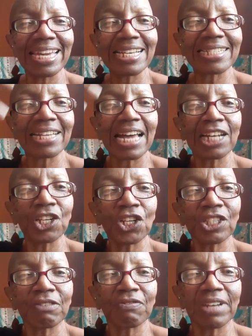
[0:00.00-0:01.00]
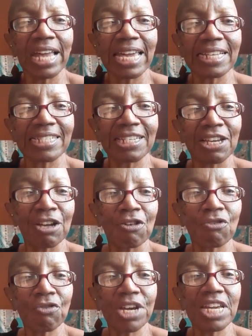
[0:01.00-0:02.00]
There is a lot of light.
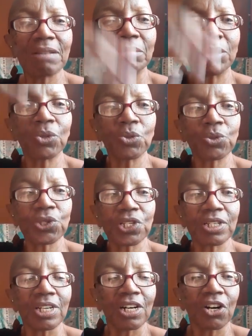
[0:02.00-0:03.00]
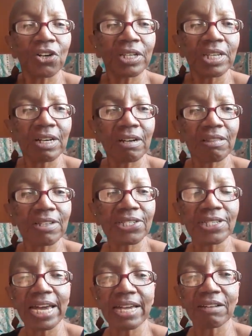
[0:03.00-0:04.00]
Rainbows on the other
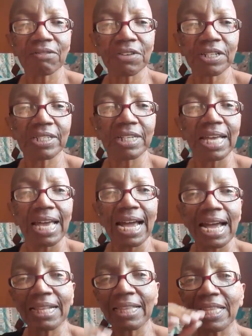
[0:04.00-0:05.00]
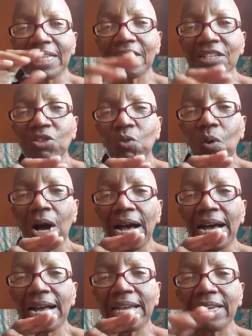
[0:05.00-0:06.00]
side of it. And this is
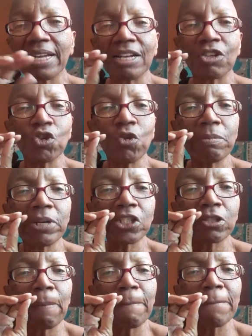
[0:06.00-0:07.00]
why you must